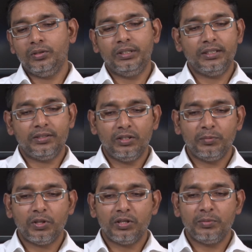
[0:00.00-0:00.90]
So, it is
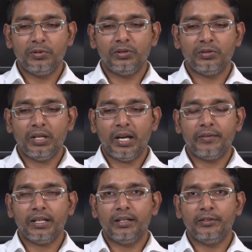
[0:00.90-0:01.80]
not possible to
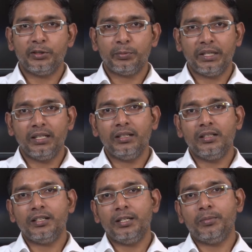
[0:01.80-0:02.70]
have a kind of
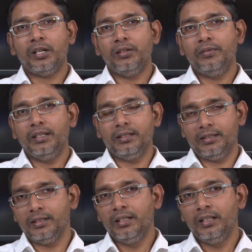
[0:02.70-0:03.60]
spherical shape
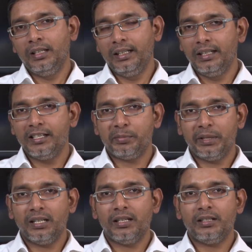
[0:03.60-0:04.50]
always Indeed,
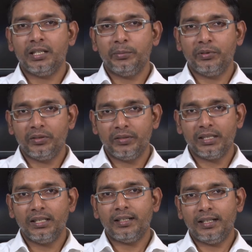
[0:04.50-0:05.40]
spherical shape you
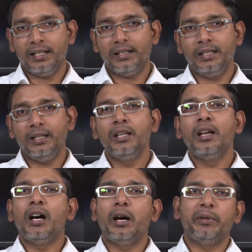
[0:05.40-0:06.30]
will get rarely
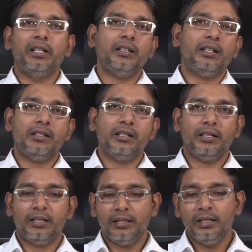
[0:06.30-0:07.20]
upon
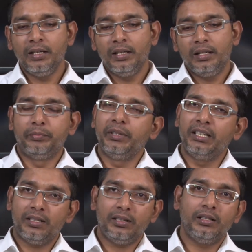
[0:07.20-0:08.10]
crushing a
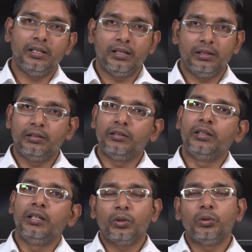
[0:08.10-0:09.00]
mineral
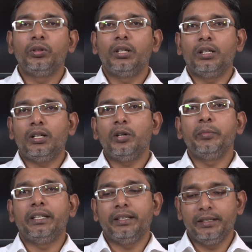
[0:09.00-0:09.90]
uh, crude uh, raw
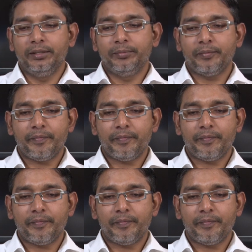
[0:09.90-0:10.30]
material.